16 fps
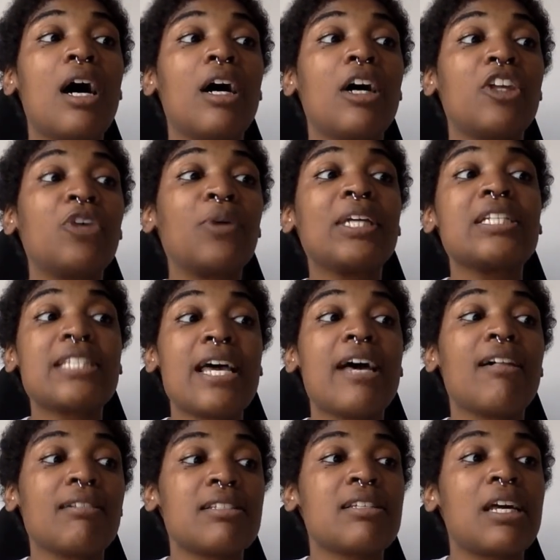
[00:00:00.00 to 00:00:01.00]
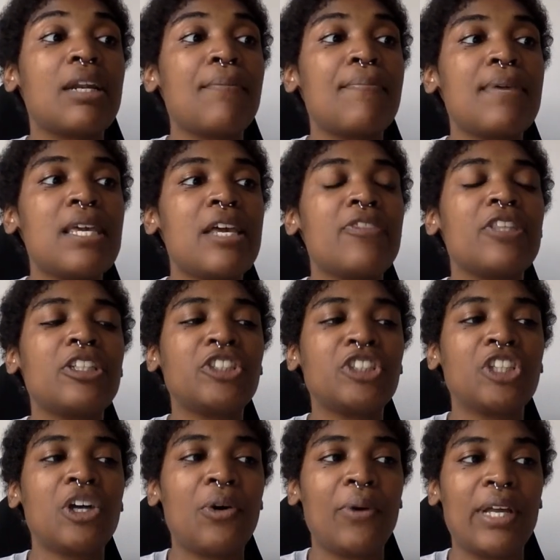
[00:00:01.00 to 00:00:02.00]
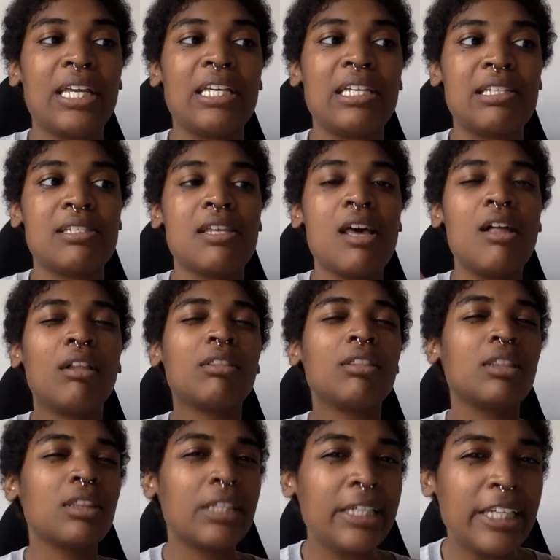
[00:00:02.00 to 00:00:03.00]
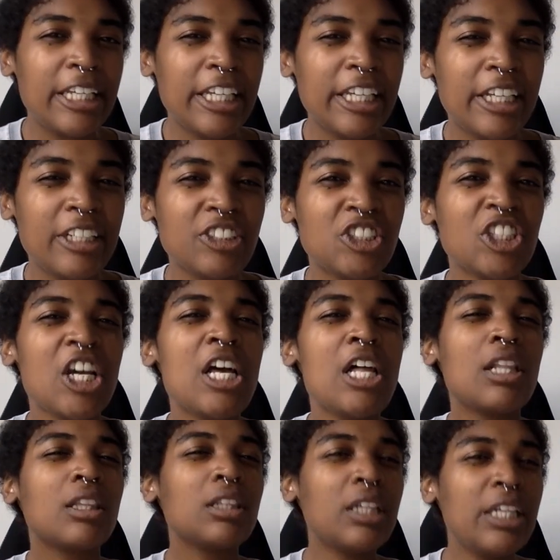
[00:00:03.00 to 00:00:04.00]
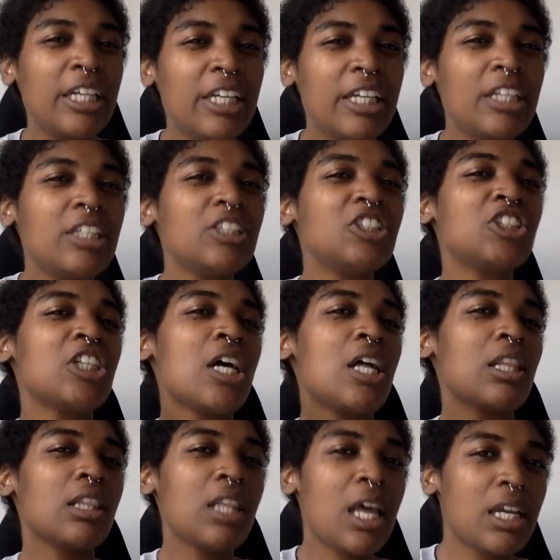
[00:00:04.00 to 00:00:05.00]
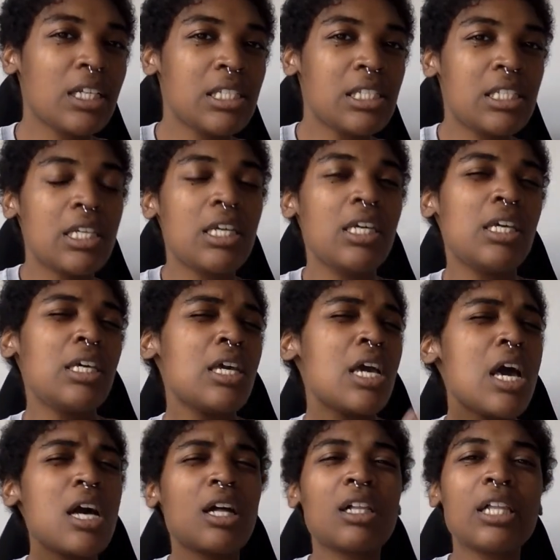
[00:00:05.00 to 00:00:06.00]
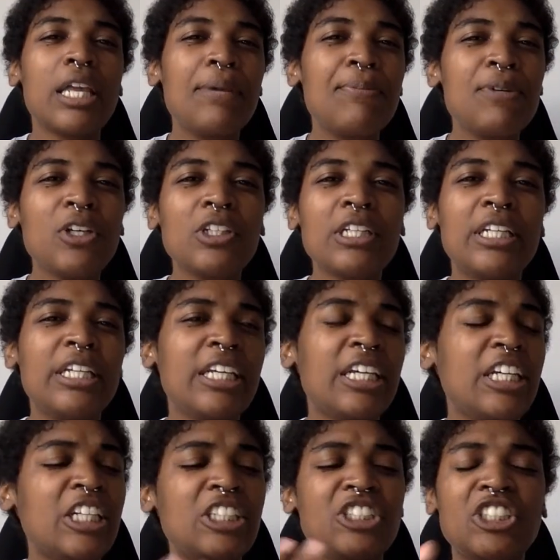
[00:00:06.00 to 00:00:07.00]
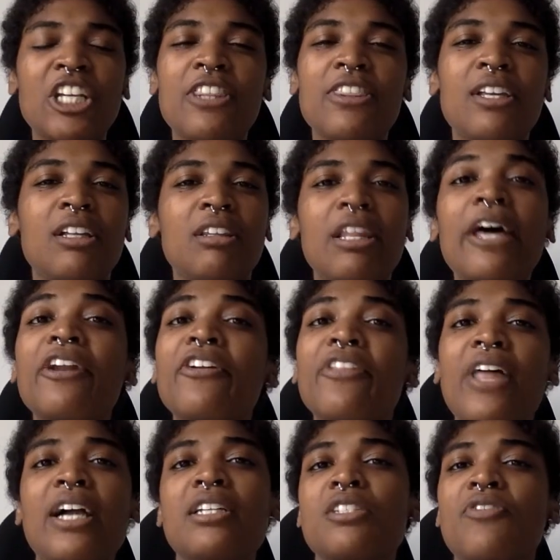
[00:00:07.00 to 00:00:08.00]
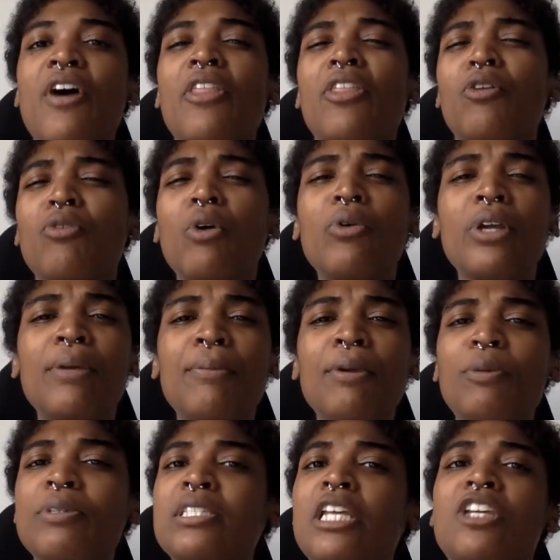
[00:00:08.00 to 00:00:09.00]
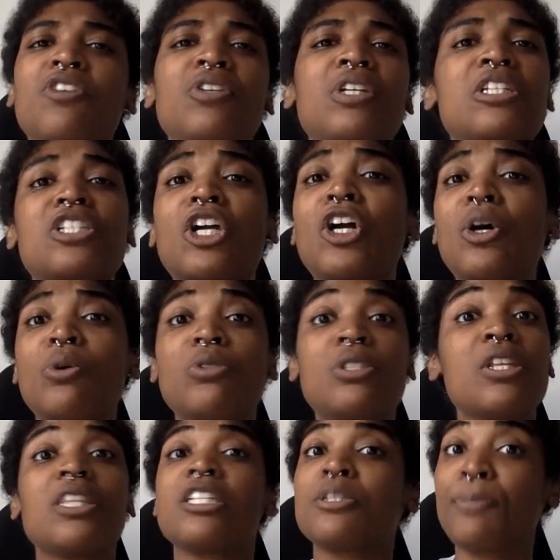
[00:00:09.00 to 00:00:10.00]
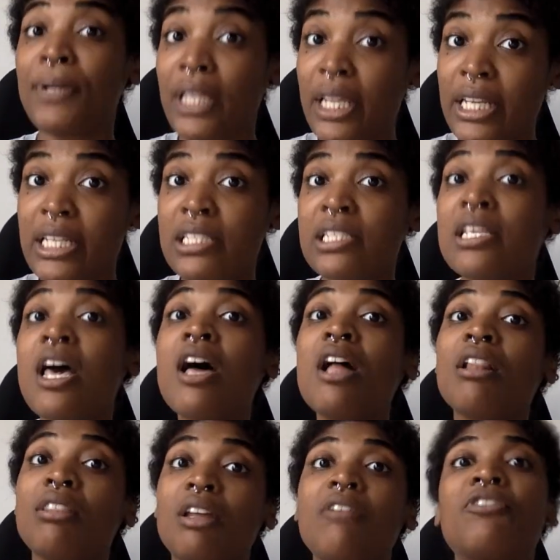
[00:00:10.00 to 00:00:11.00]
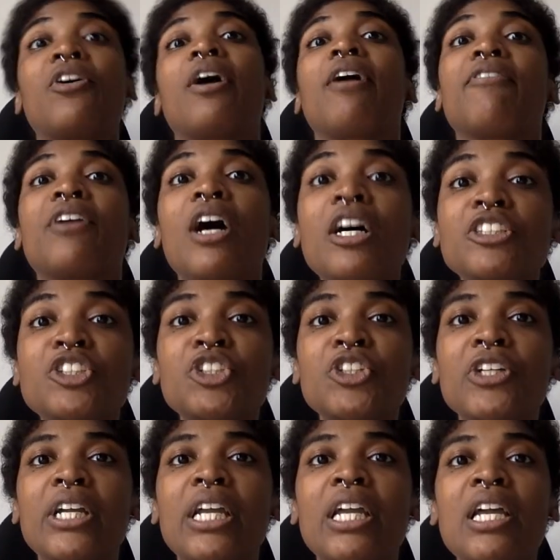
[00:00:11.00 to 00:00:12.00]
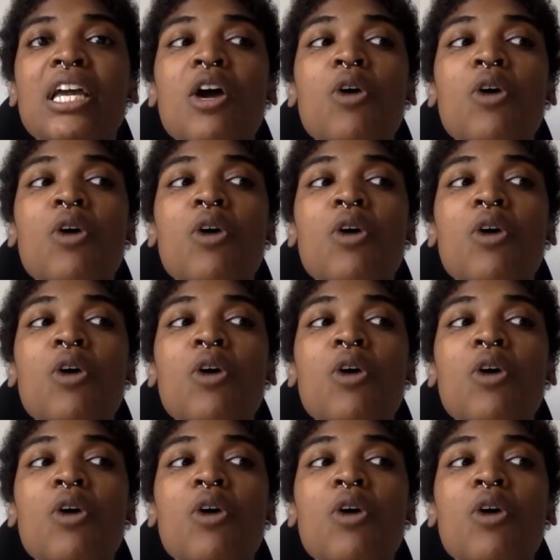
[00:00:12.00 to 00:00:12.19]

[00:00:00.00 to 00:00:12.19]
you can tell is going to be in the show is lineage. Lineage, legacy, claim your lineage. In the letter that his father wrote him, it was like, you need to go to this place, Lovecraft Country,